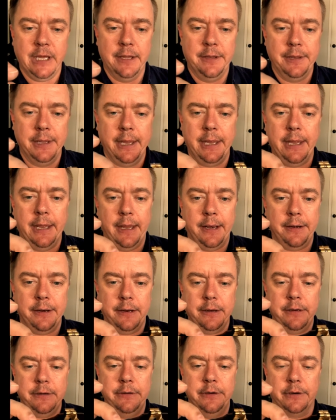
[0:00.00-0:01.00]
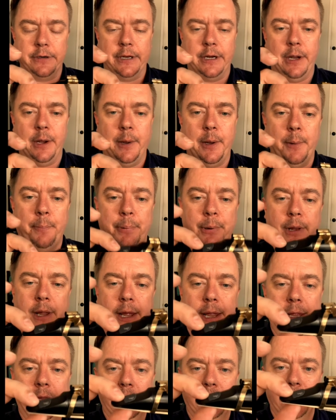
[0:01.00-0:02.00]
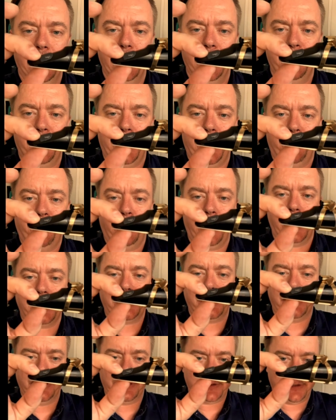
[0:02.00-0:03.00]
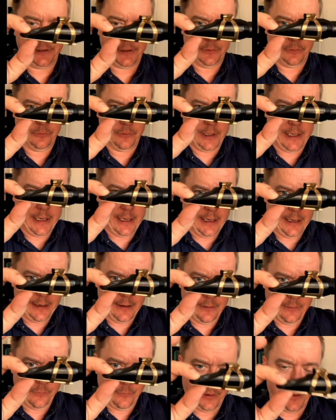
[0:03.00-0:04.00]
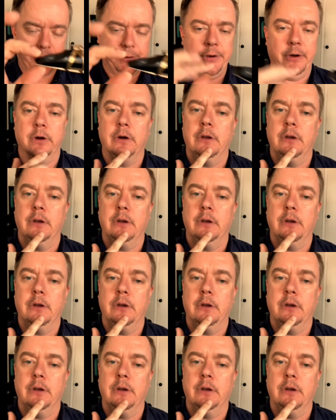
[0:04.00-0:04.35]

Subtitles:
then you're going to apply a little bit of pressure to the reed with your